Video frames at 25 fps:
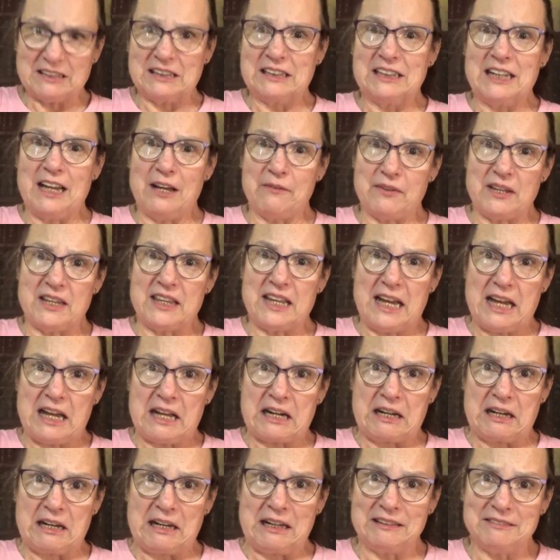Enough of
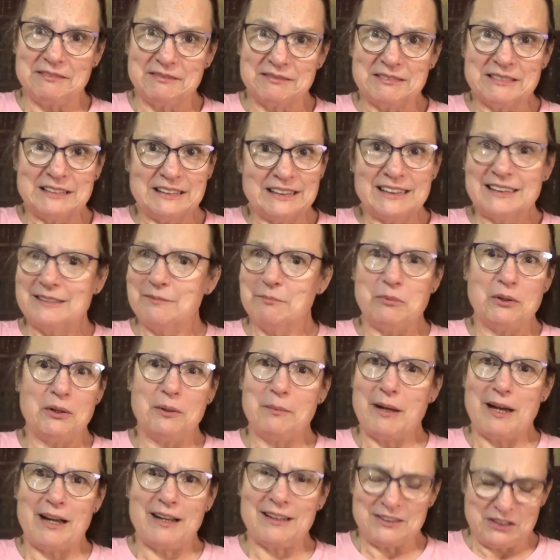that, huh? Boy,
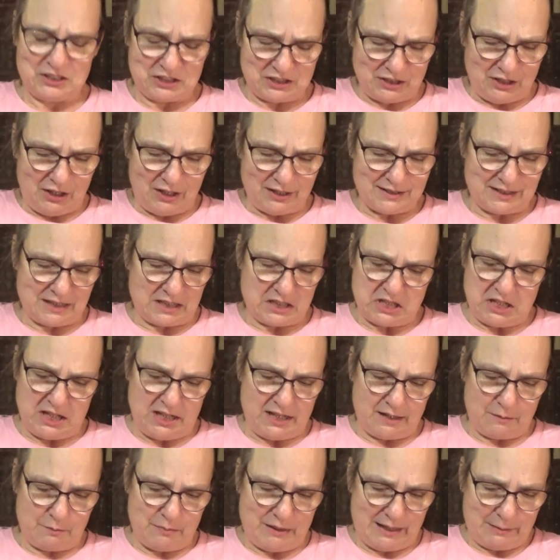but I just lost a
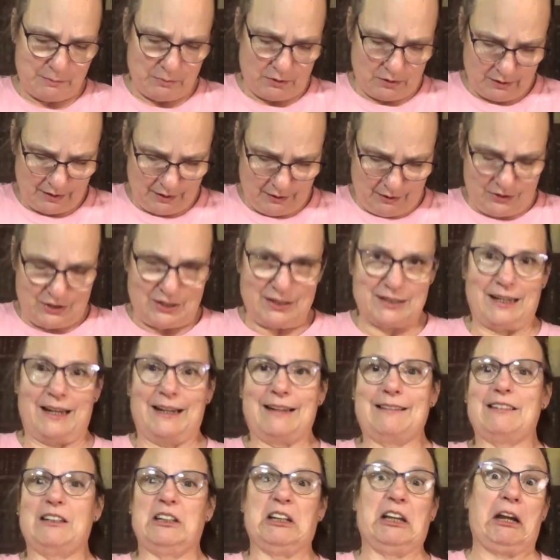ton of people. They're just
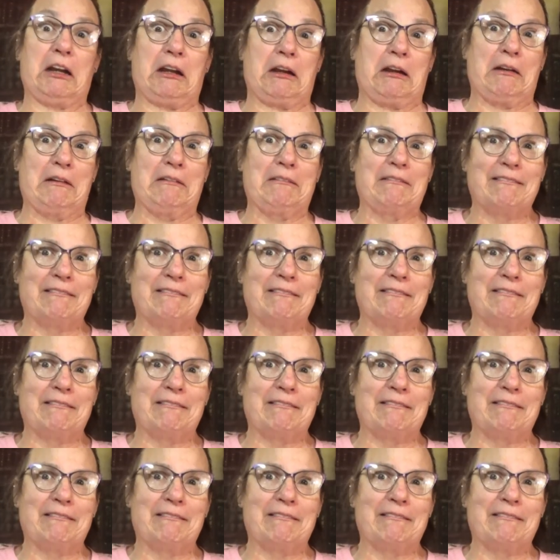like click.